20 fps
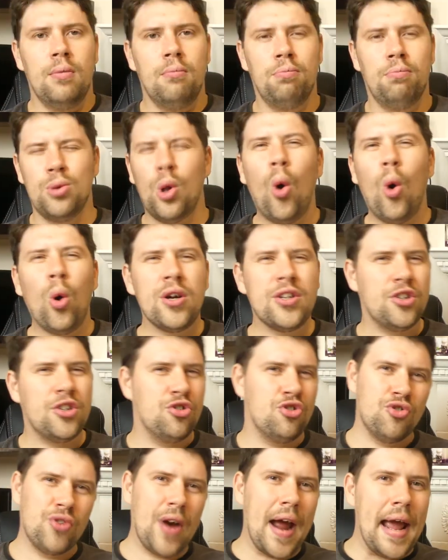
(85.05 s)
blocked
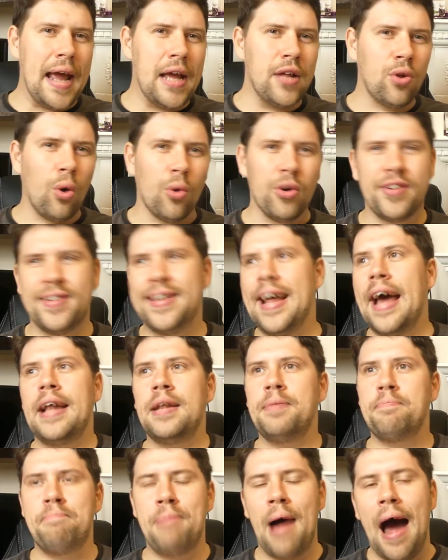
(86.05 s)
drain or
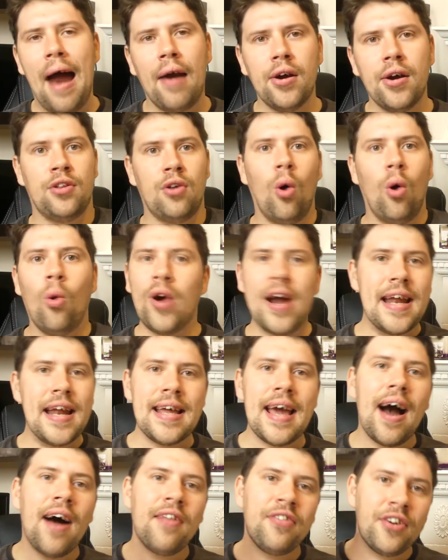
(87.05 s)
dead parrot or
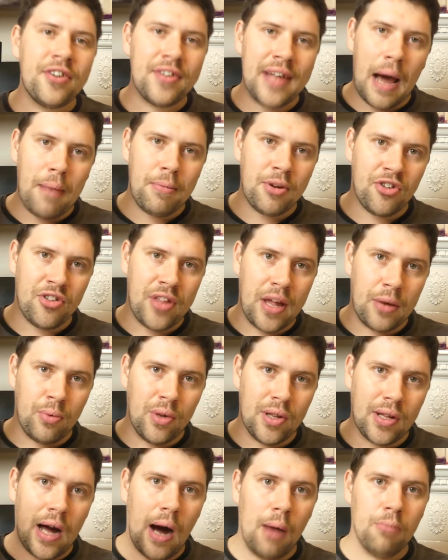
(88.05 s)
any other damage that
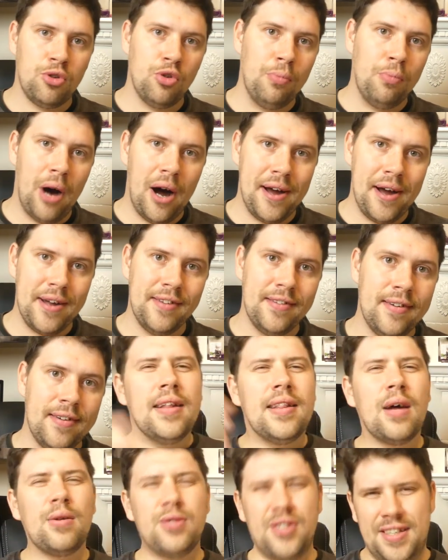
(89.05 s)
will come to mind.
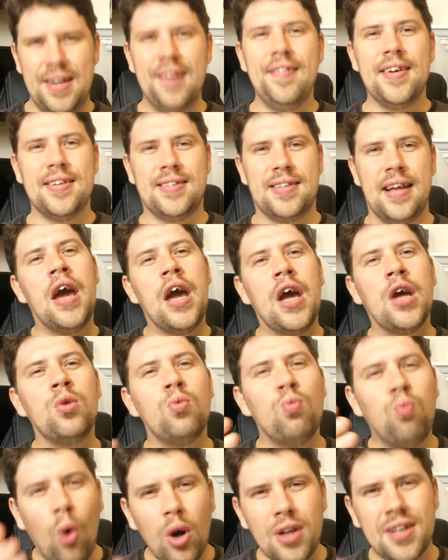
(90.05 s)
Now seriously,
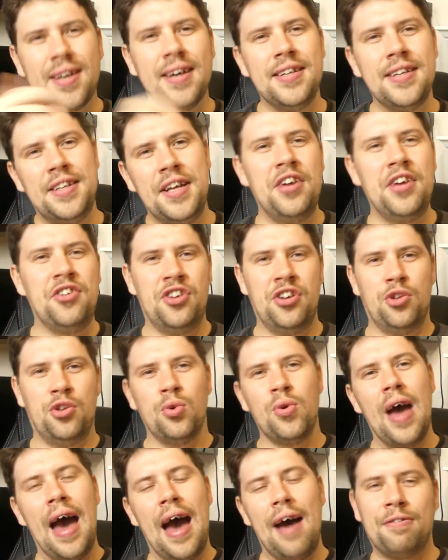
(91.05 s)
in what condition do
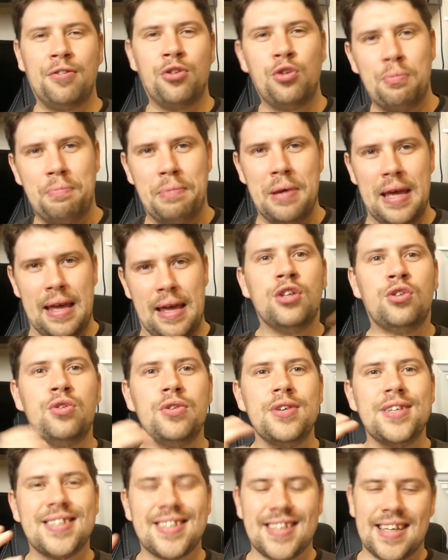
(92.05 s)
you have to be
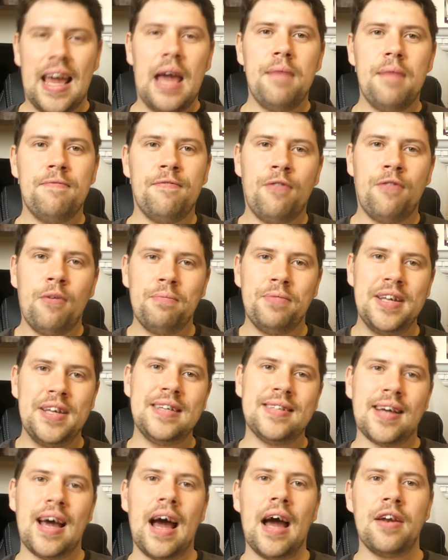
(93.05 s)
to escape from
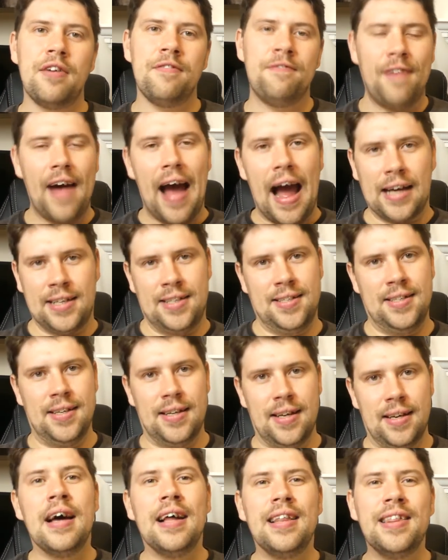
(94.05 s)
this kind of
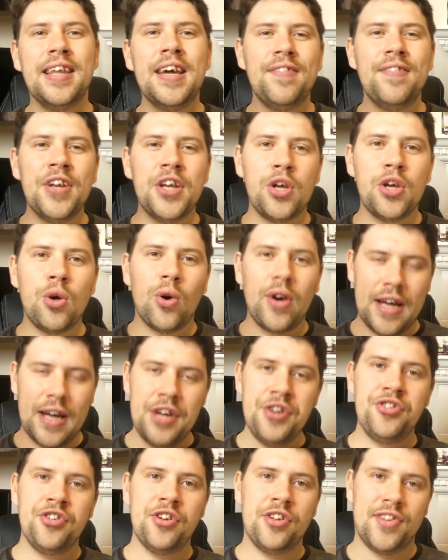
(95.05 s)
accident, leaving your
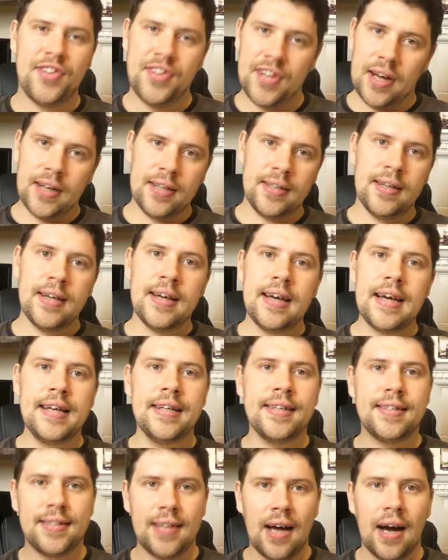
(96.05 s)
injured son
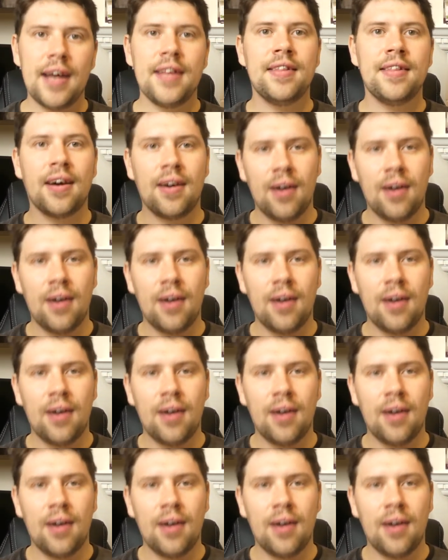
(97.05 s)
inside the